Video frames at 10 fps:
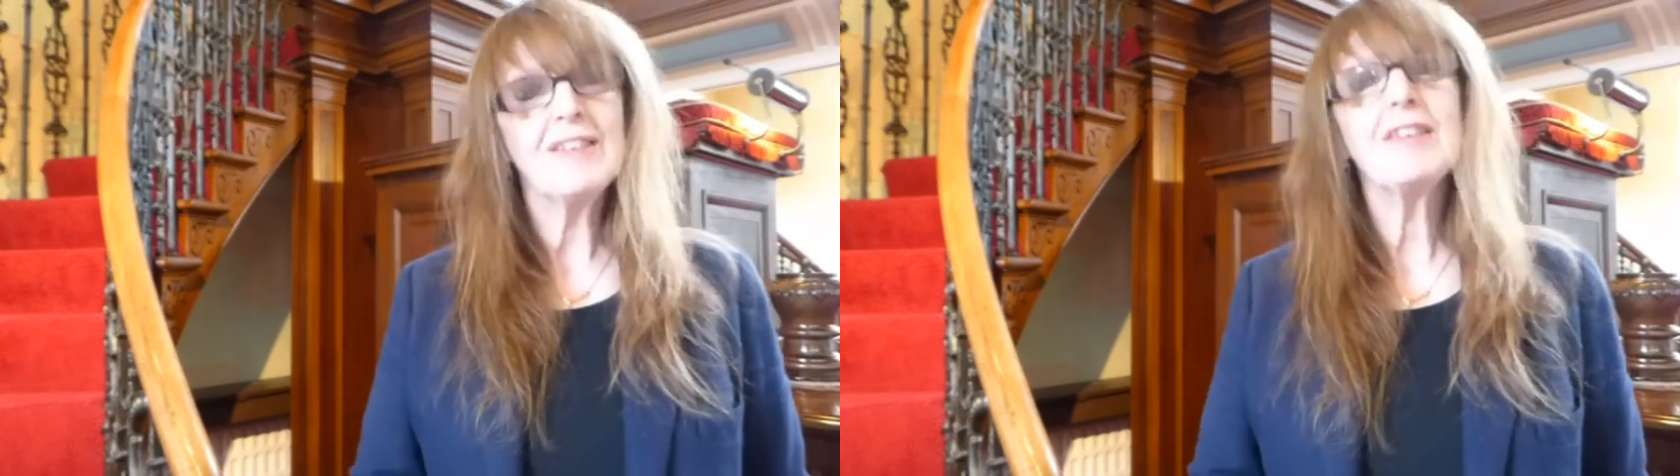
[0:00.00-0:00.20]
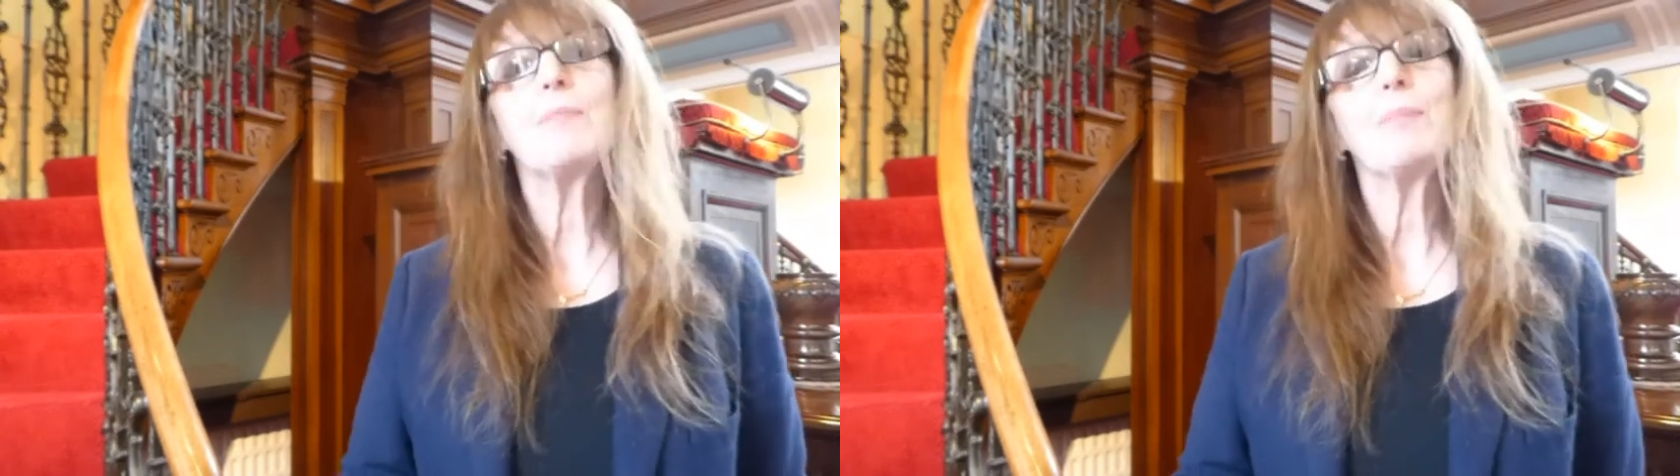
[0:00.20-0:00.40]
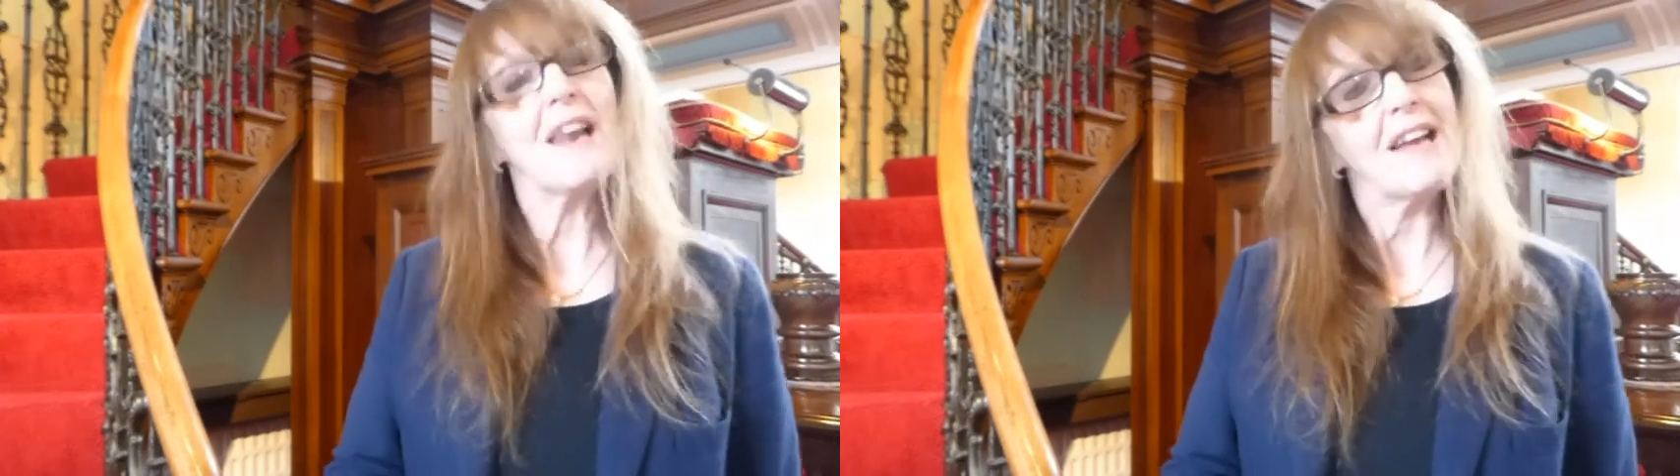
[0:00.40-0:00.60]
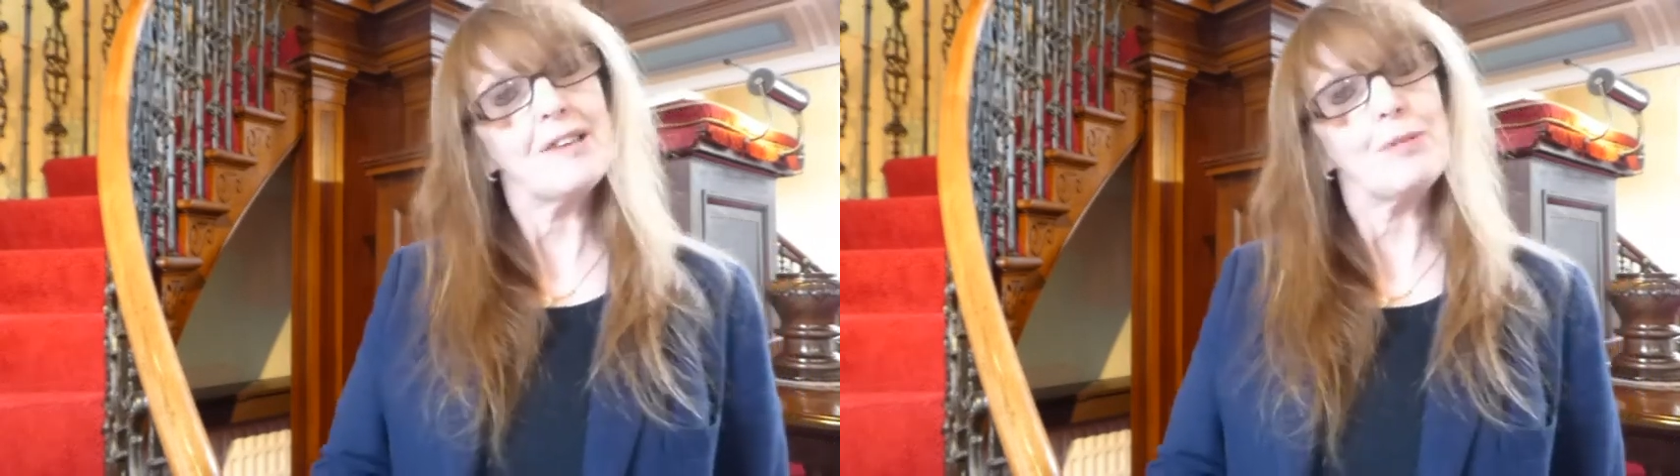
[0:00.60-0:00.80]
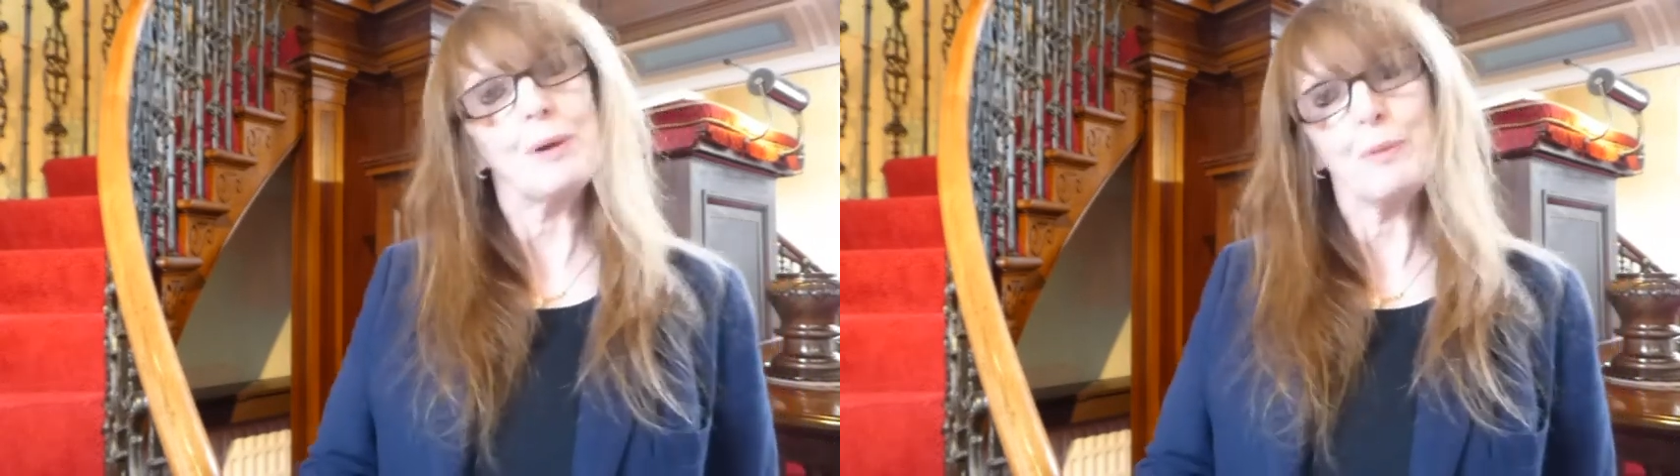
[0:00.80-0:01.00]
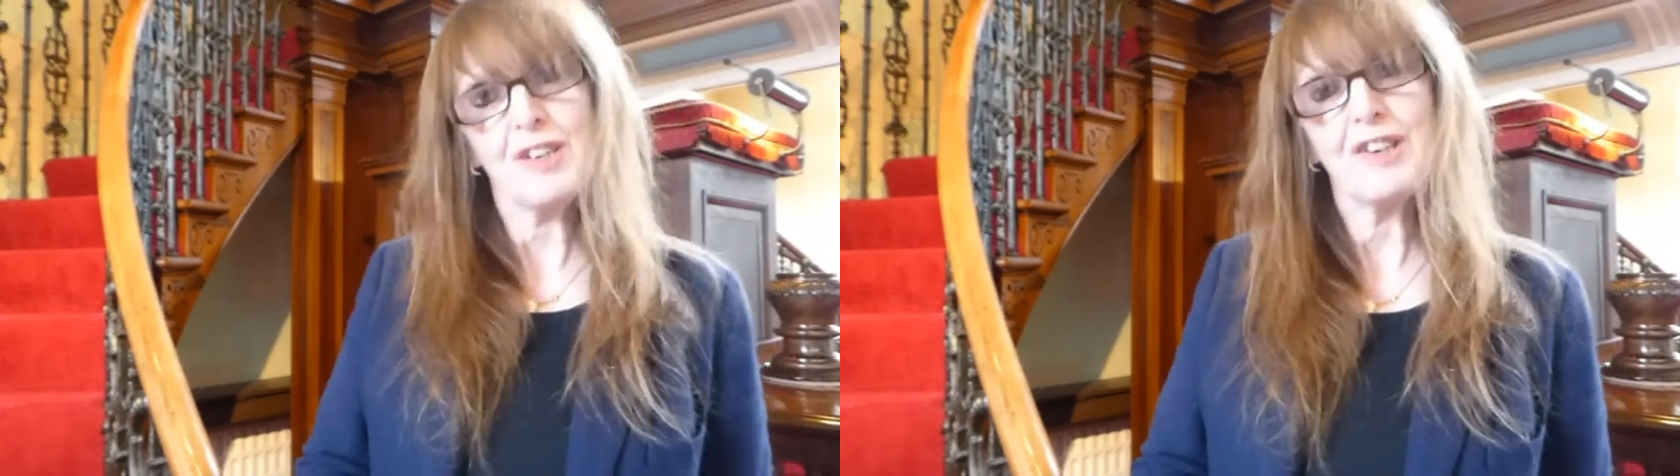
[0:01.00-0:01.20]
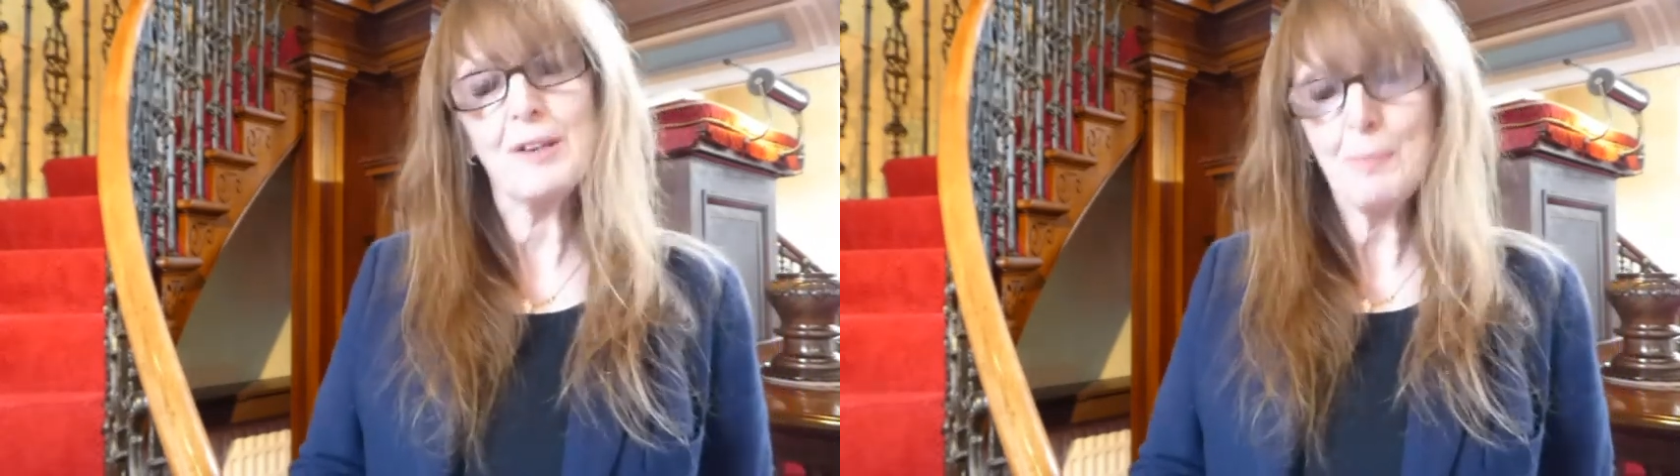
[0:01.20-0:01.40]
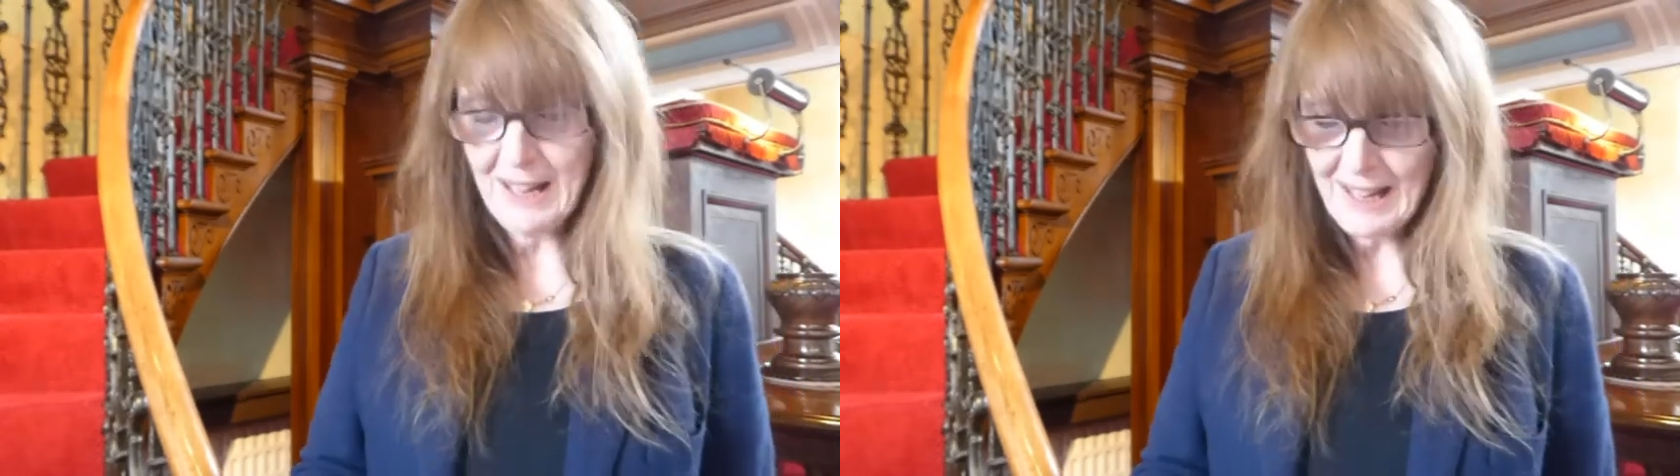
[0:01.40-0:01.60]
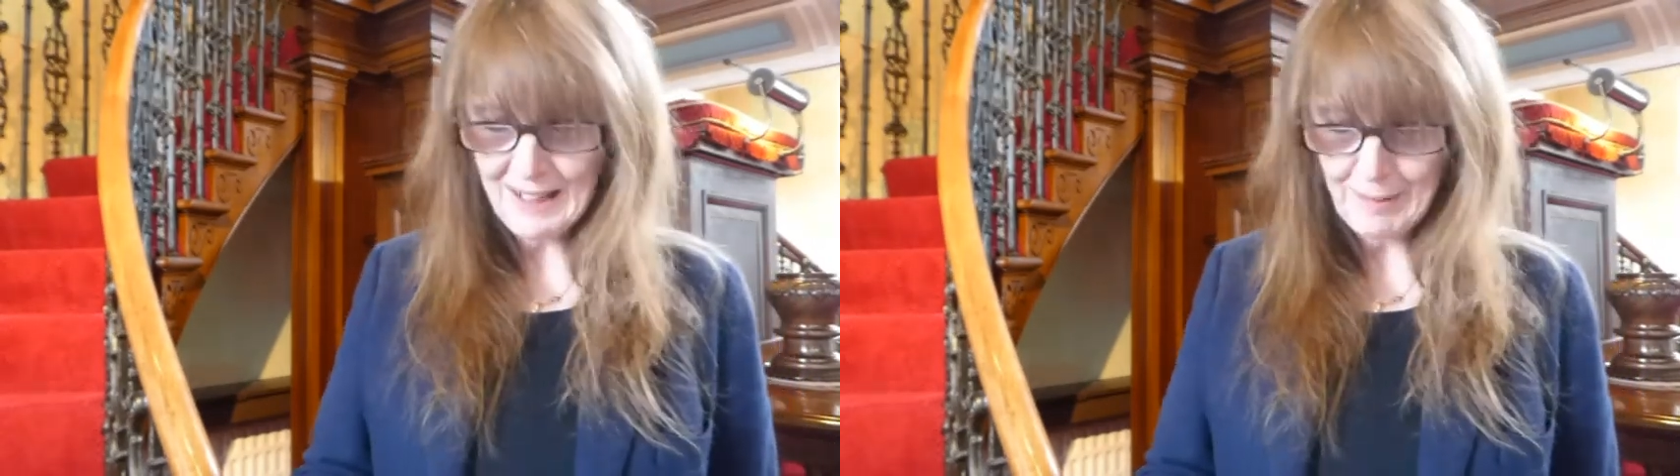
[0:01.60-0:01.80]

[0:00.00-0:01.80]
to the place we wish to be.